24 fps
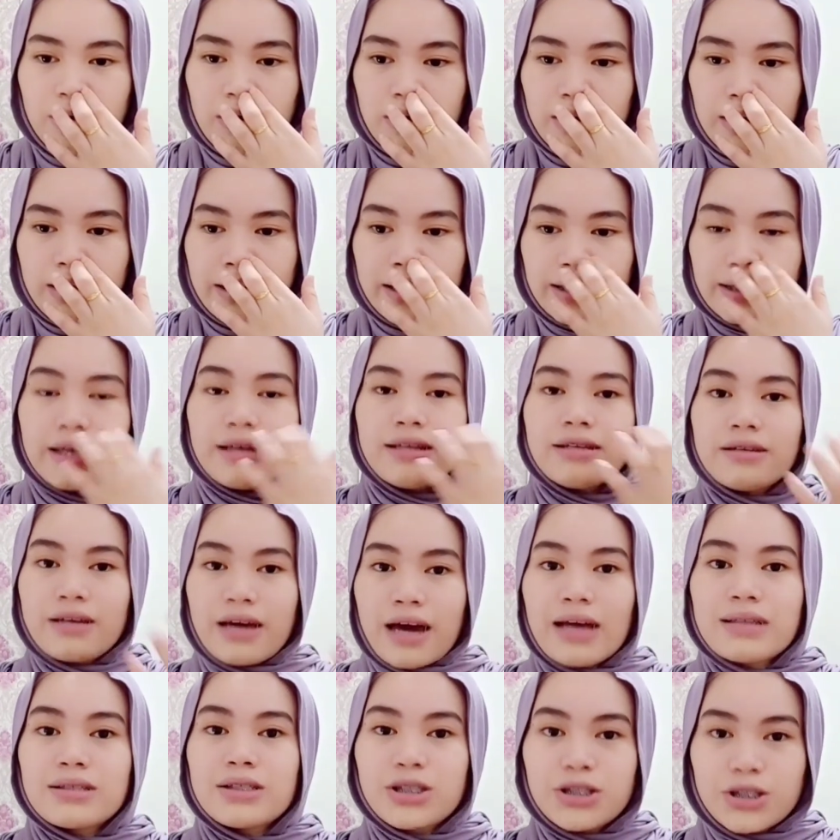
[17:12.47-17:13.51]
it can
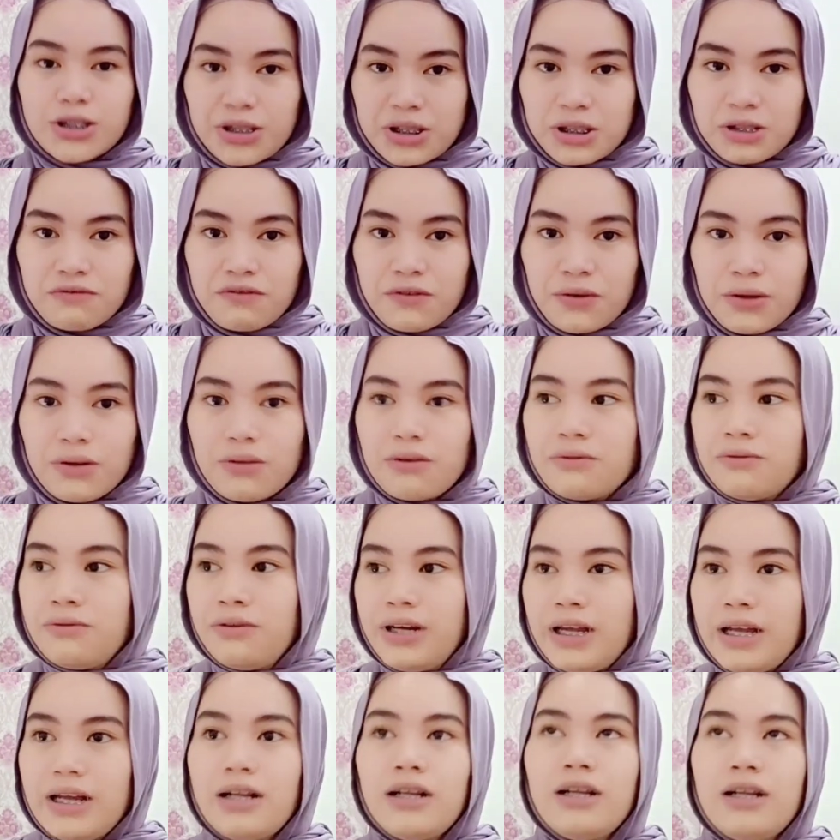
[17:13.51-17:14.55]
get stressful,
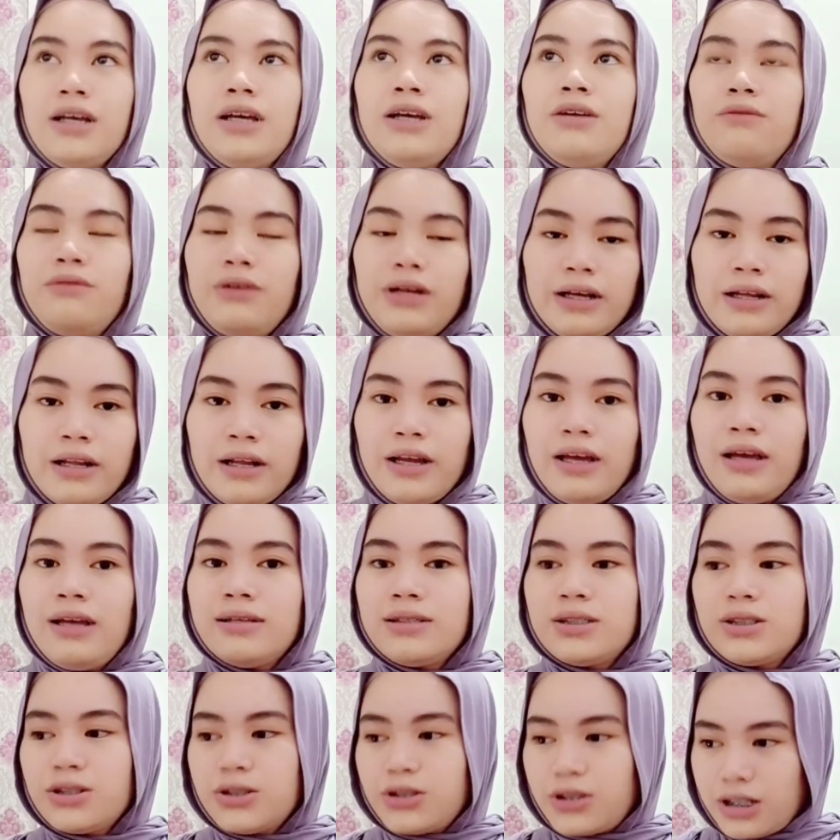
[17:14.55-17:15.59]
really really
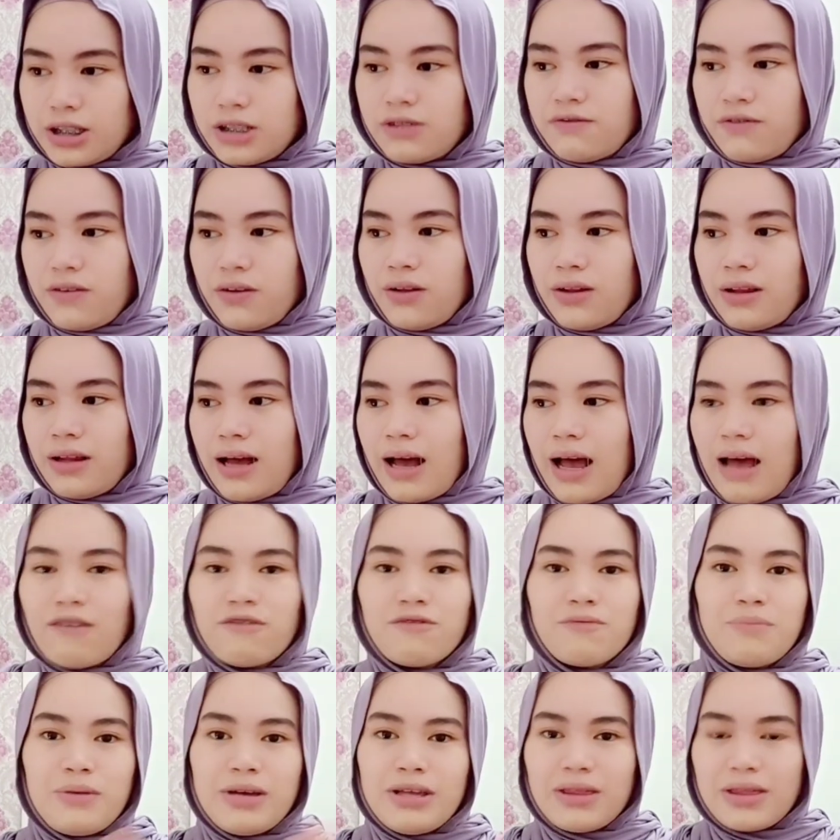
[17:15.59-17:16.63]
stressful.
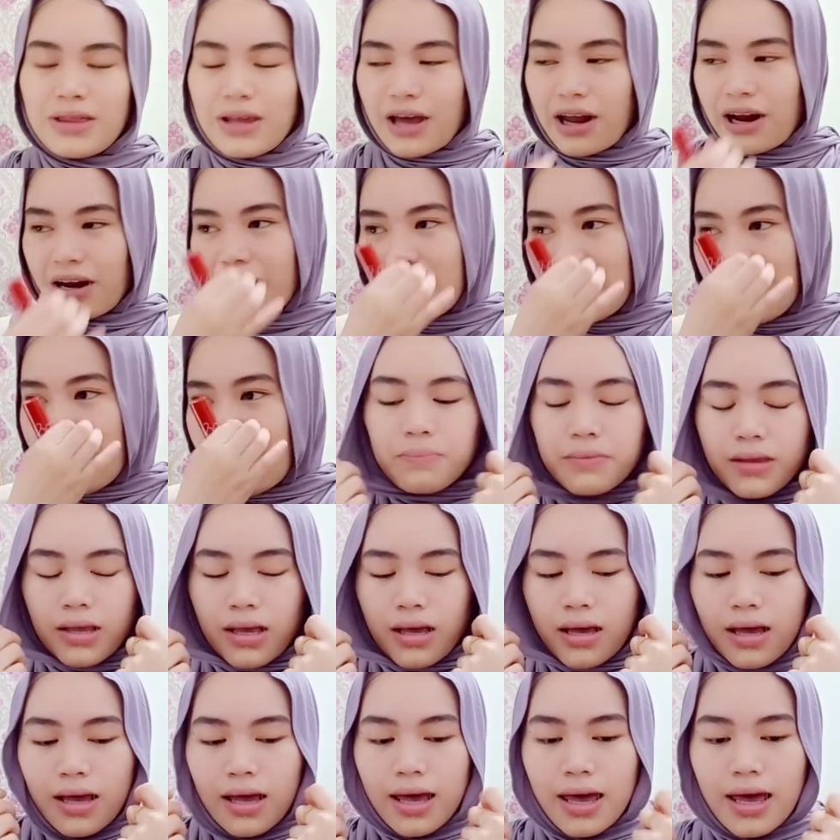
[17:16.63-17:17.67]
I've been there.
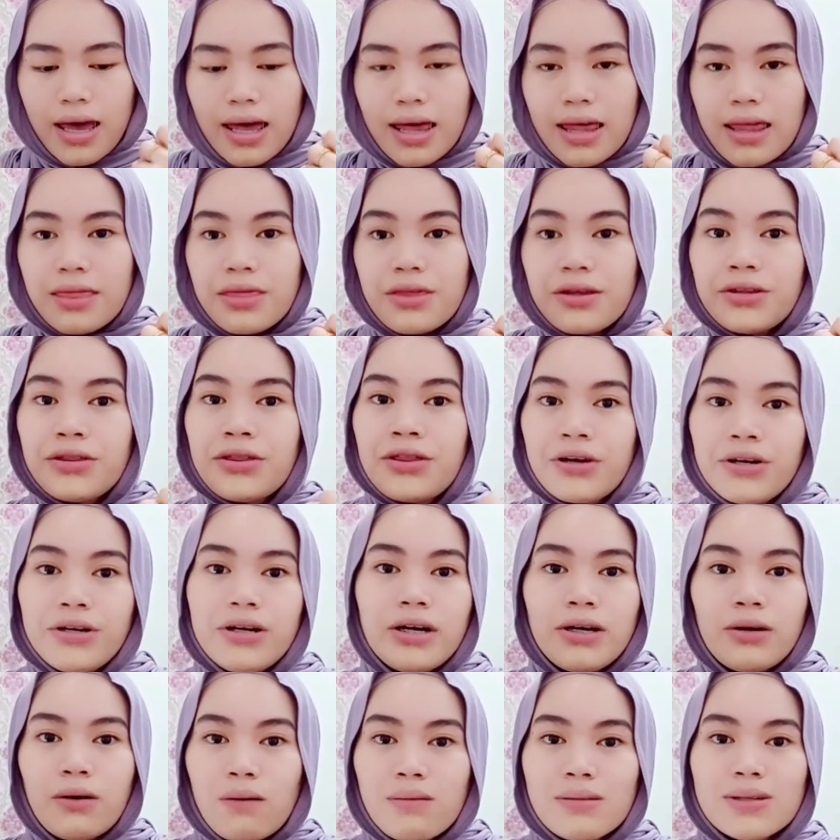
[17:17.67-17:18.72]
And there
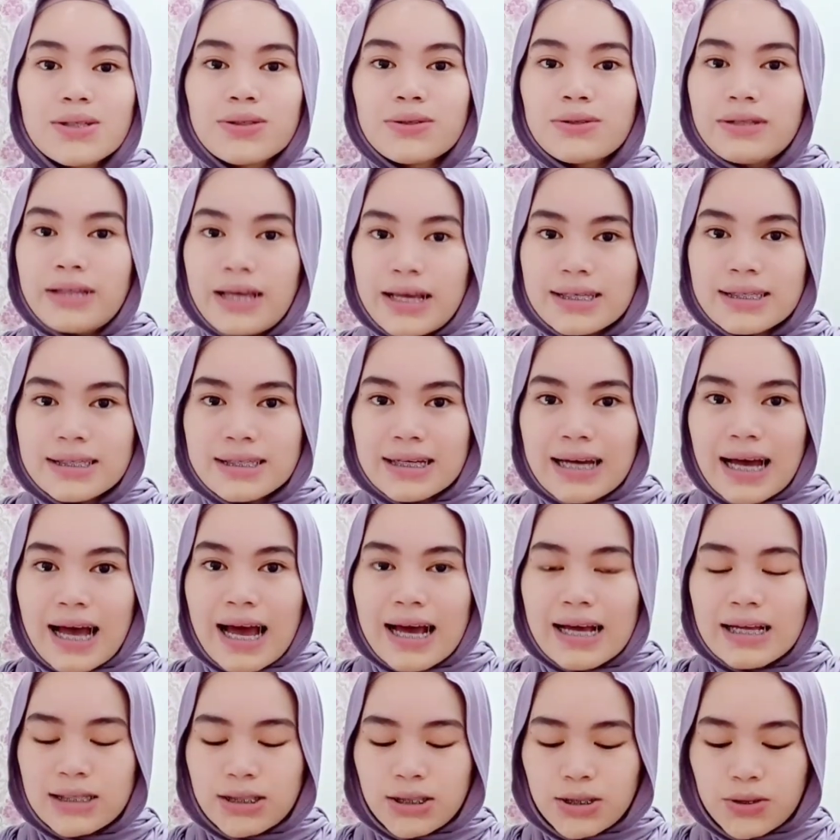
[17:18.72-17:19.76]
are also days,
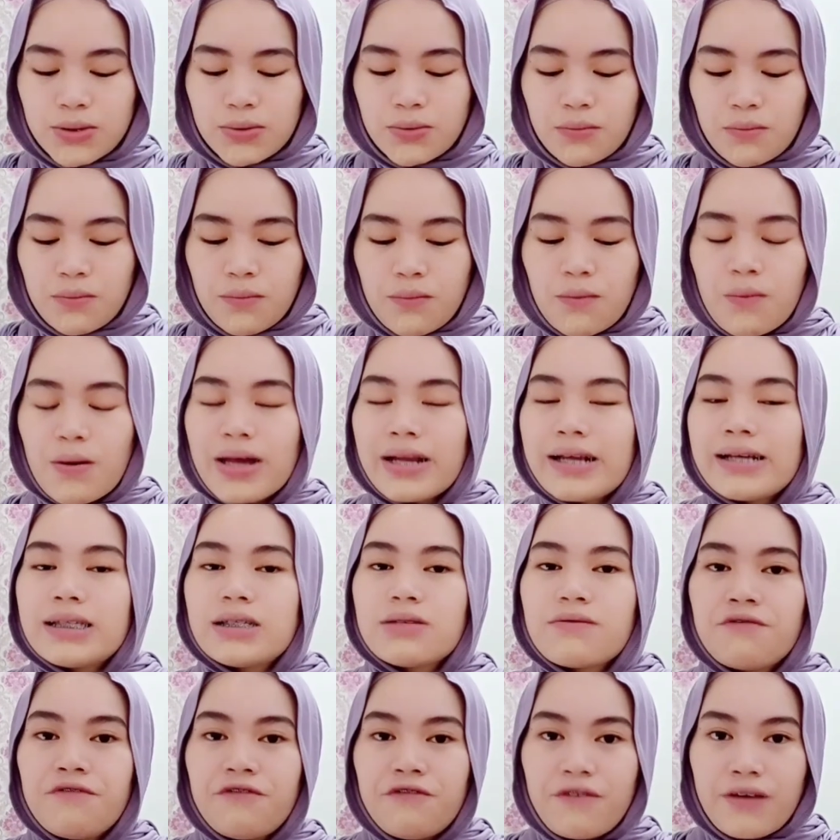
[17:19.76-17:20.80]
guys, when it's
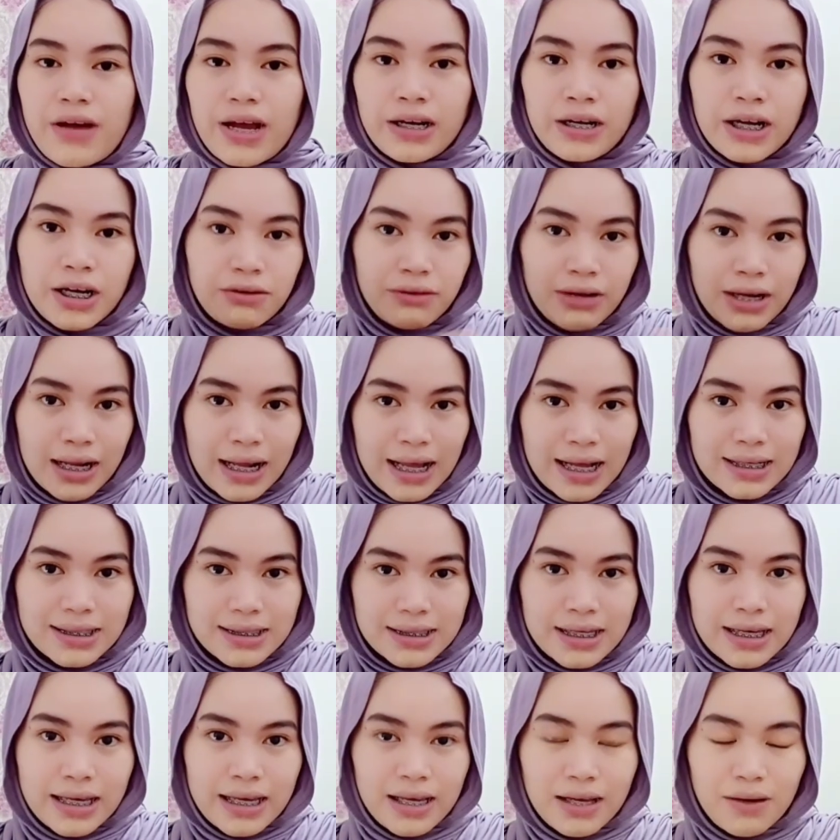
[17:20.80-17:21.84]
very
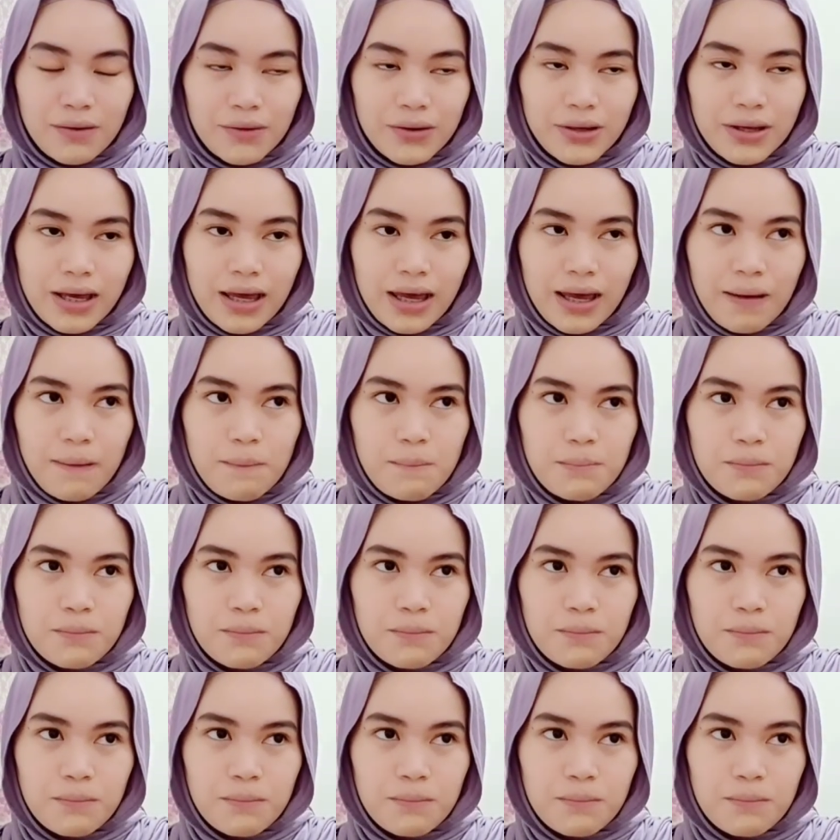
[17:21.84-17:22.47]
relaxing. Okay,